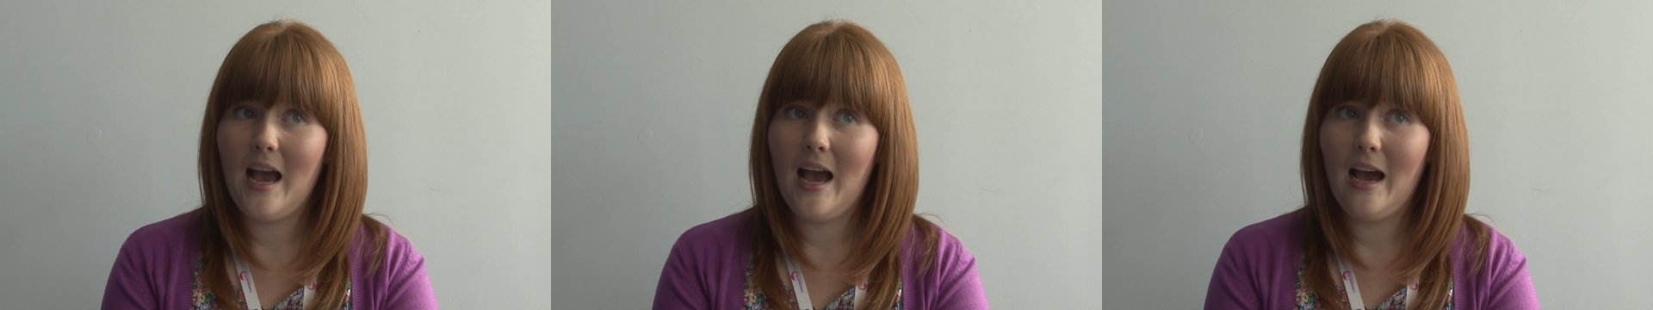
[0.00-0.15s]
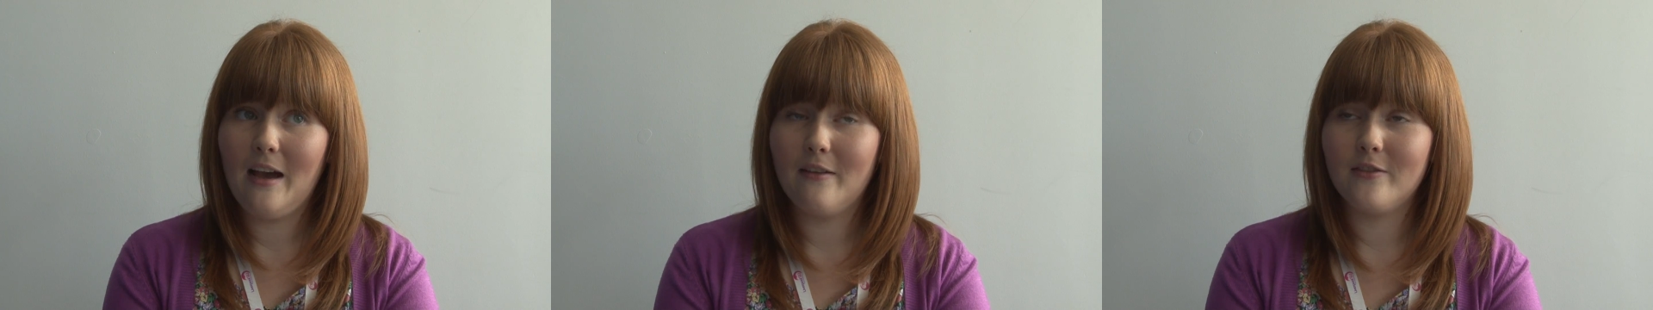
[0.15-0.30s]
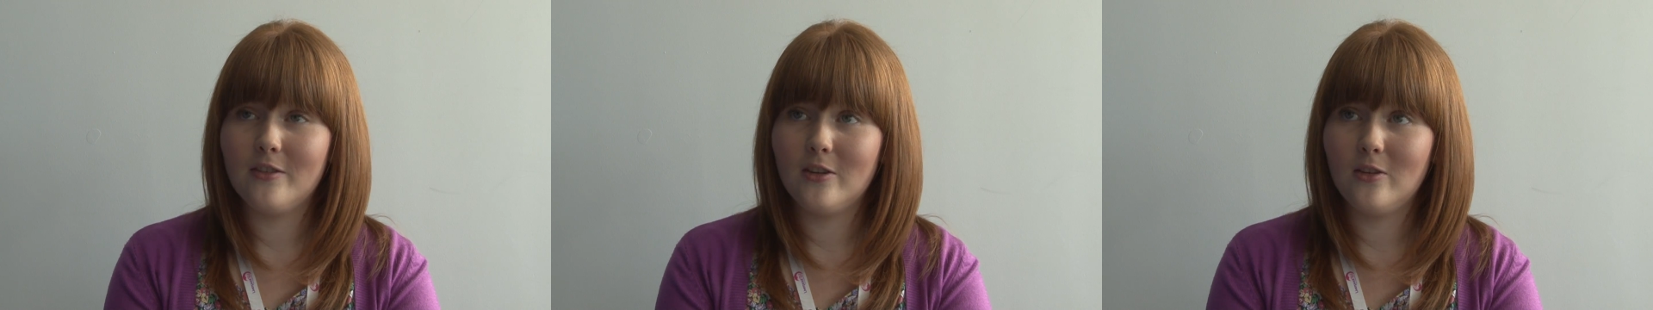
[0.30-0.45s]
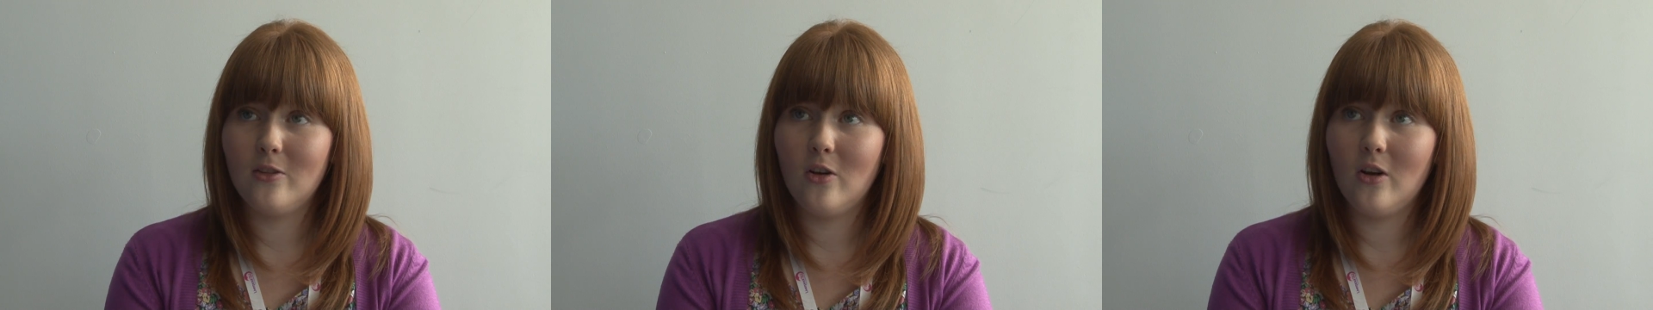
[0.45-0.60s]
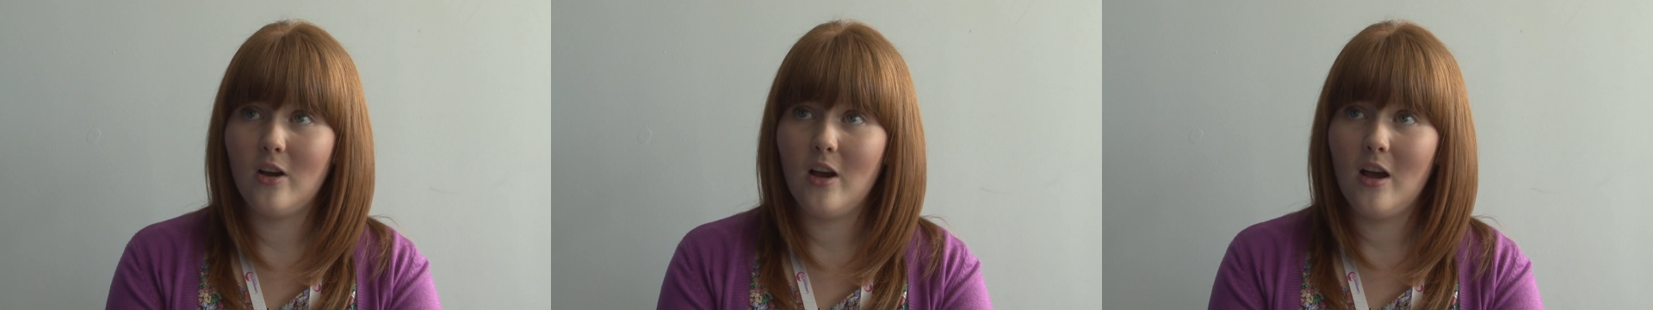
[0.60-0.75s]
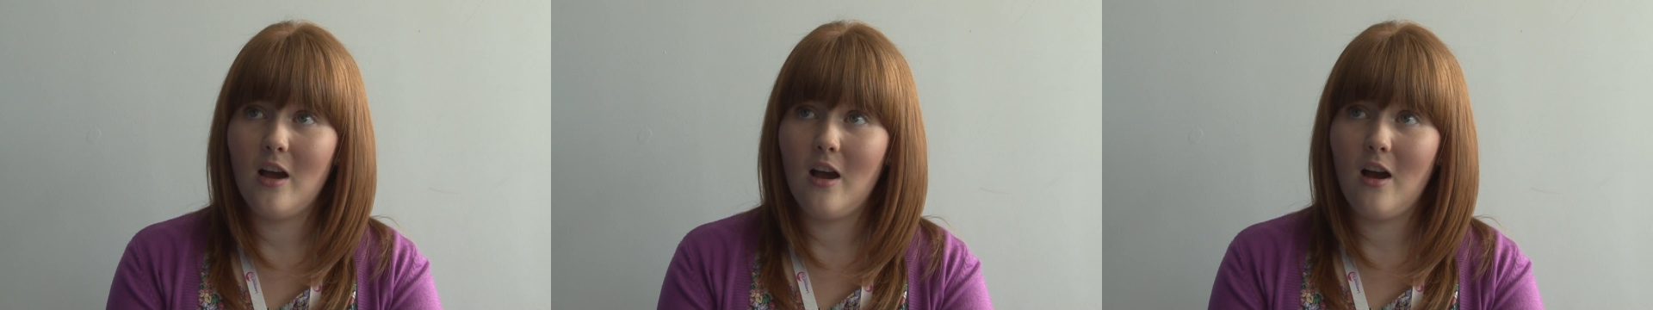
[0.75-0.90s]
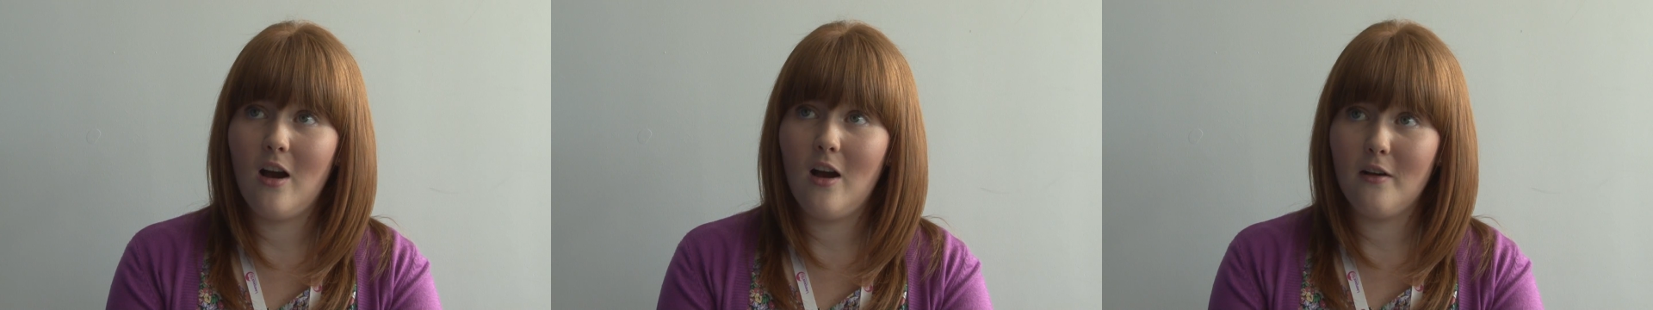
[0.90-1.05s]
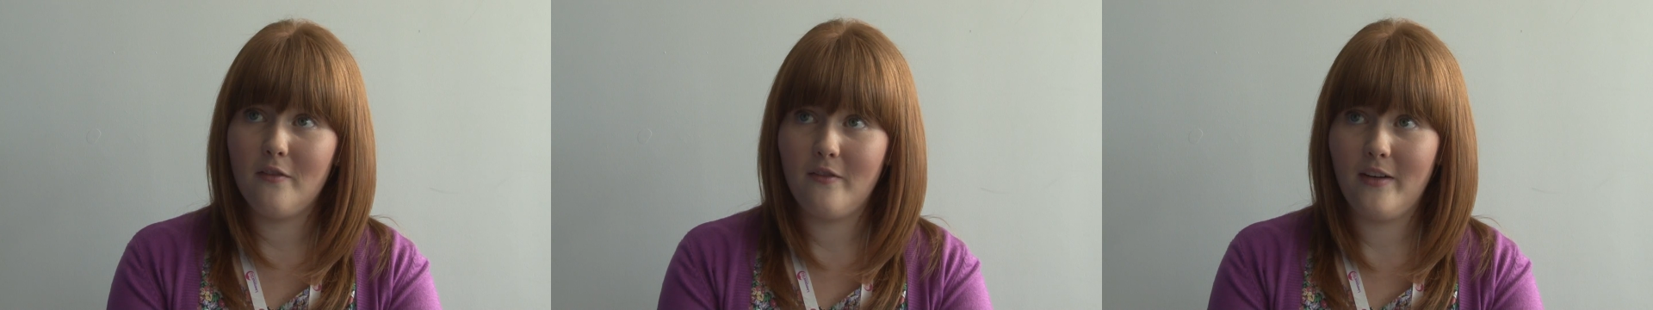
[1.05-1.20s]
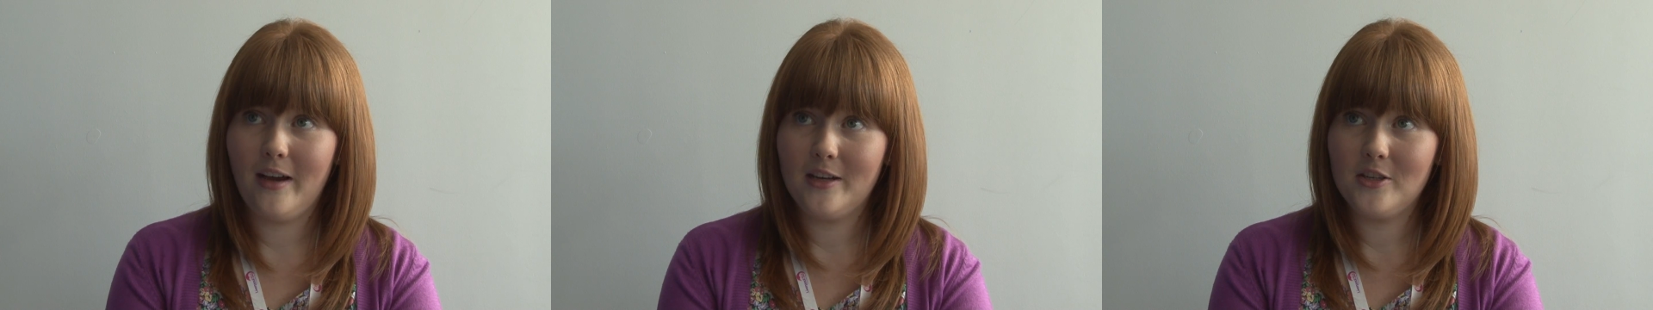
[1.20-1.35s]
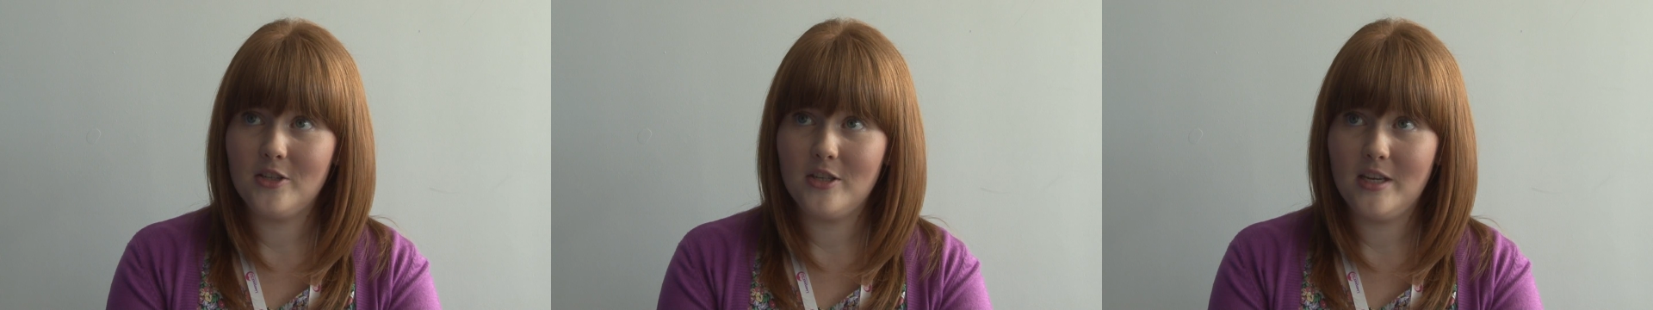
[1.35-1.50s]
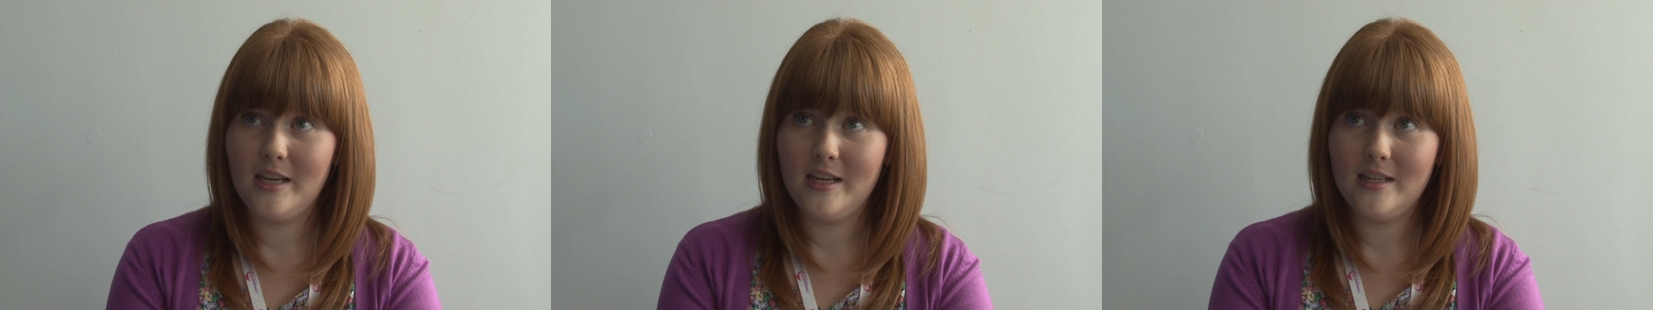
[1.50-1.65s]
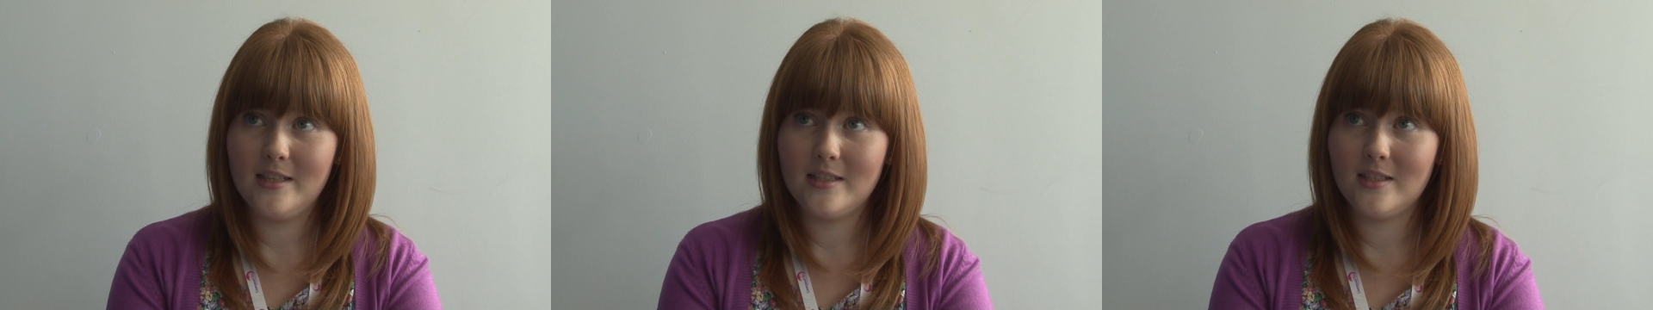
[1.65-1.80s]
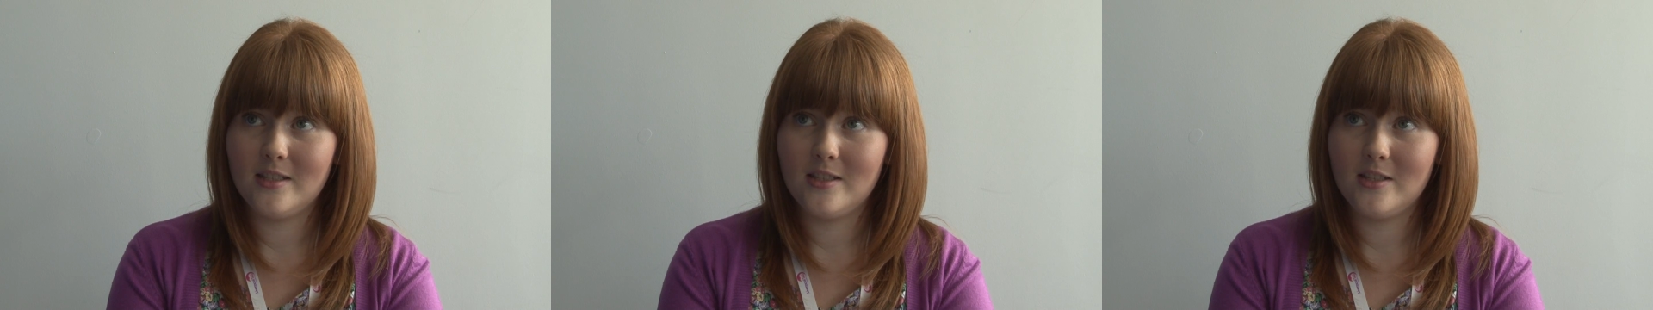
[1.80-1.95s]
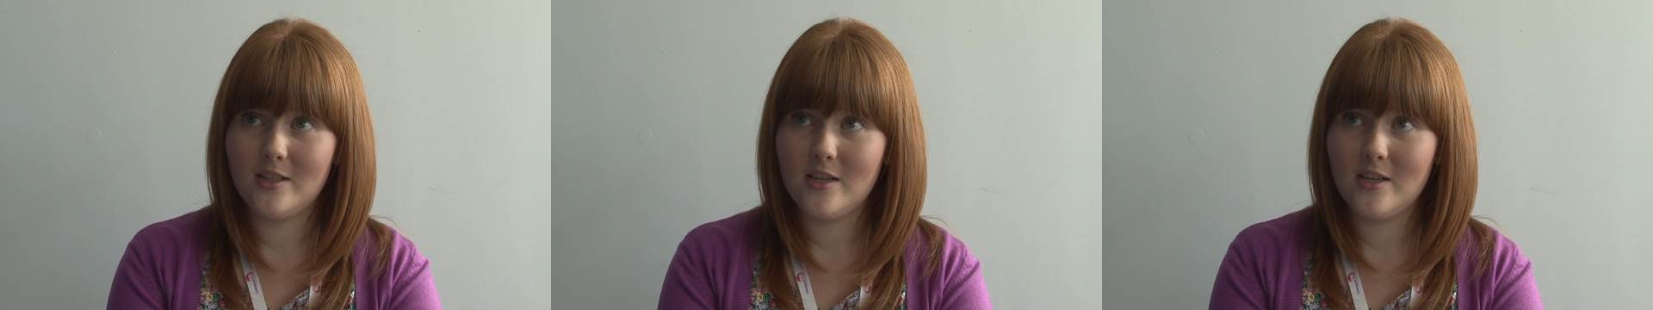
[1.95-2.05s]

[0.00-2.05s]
having a look at our fact sheet